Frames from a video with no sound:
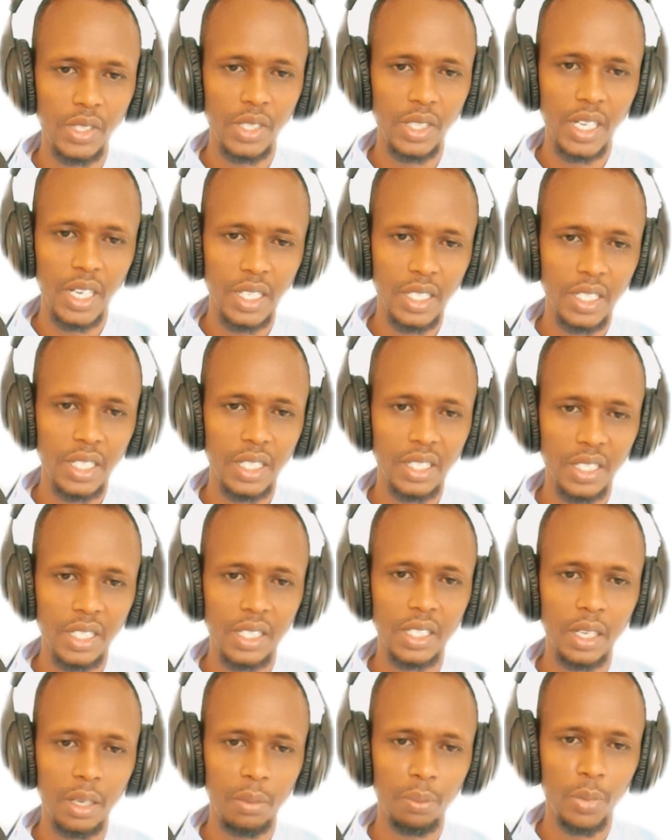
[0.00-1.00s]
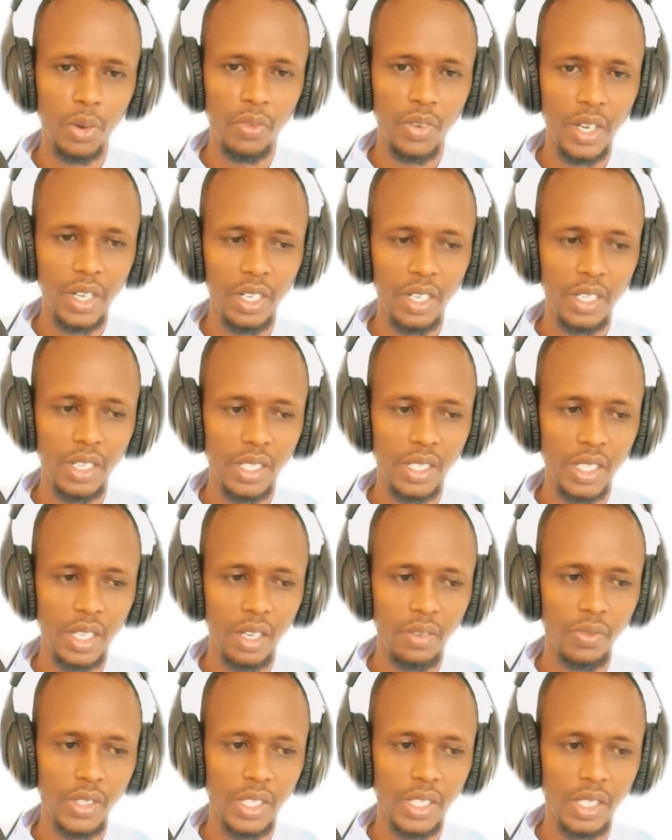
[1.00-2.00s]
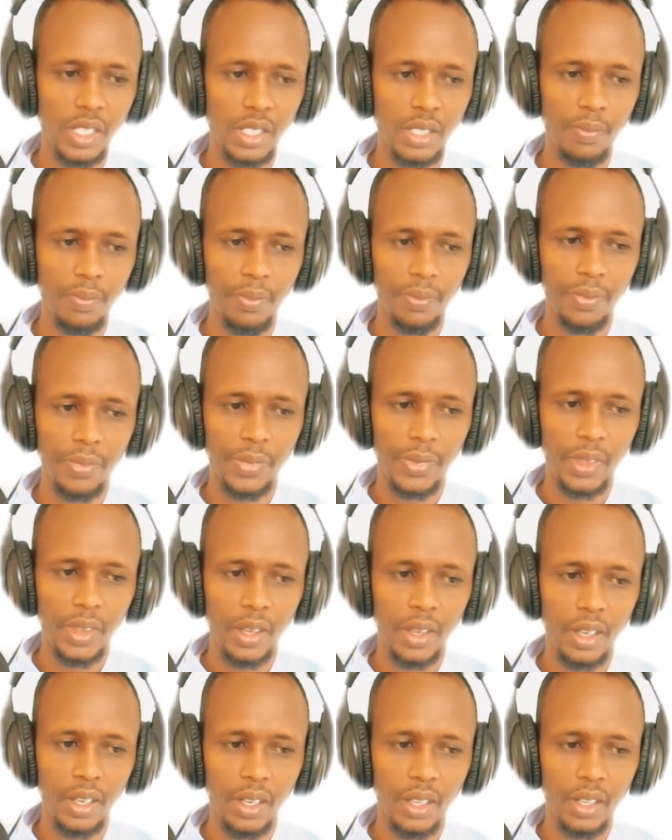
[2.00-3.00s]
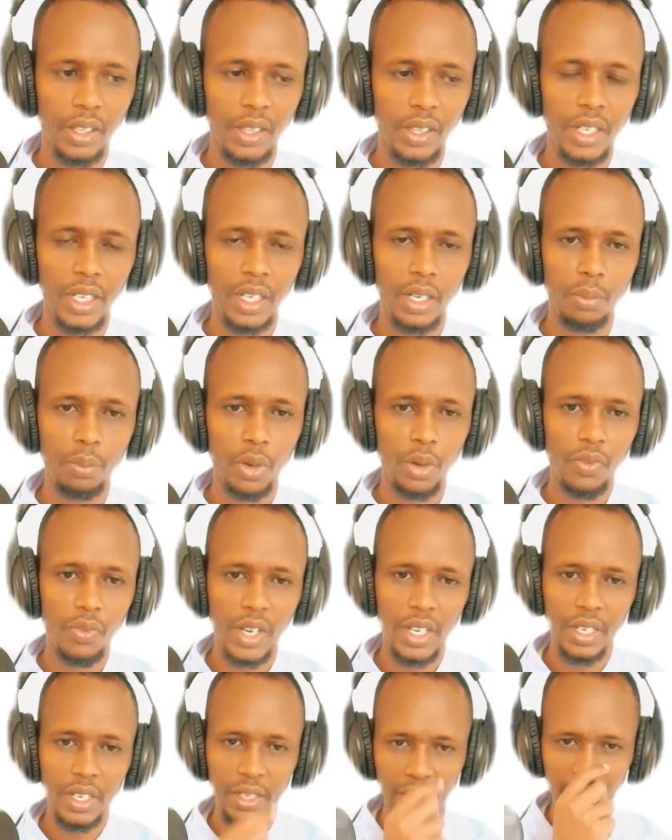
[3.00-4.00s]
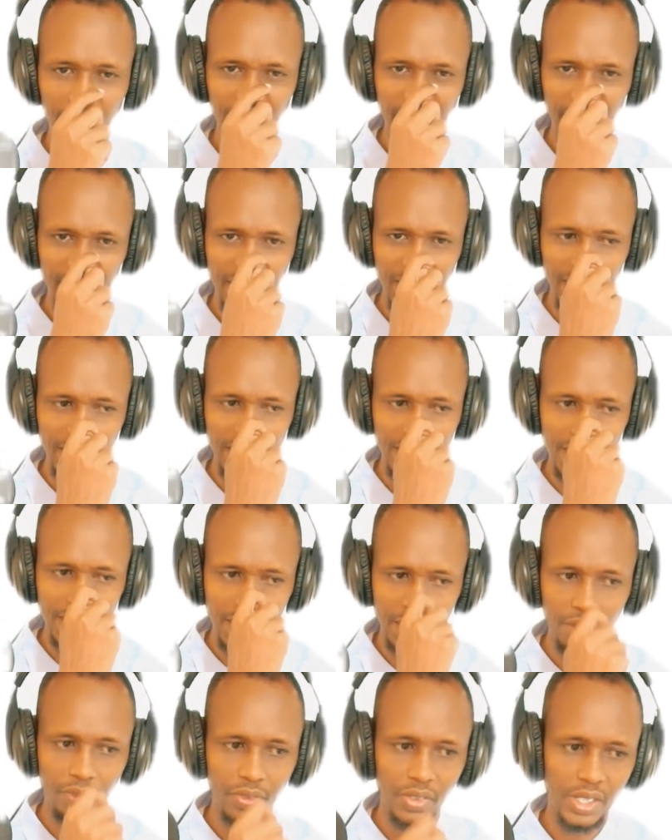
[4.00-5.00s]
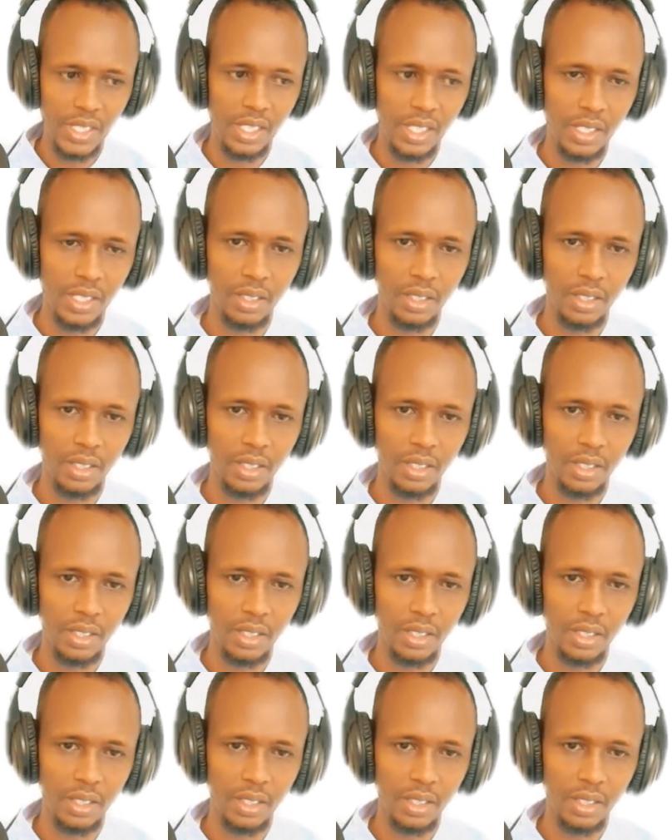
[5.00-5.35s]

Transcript: Architects can provide services. They can provide services.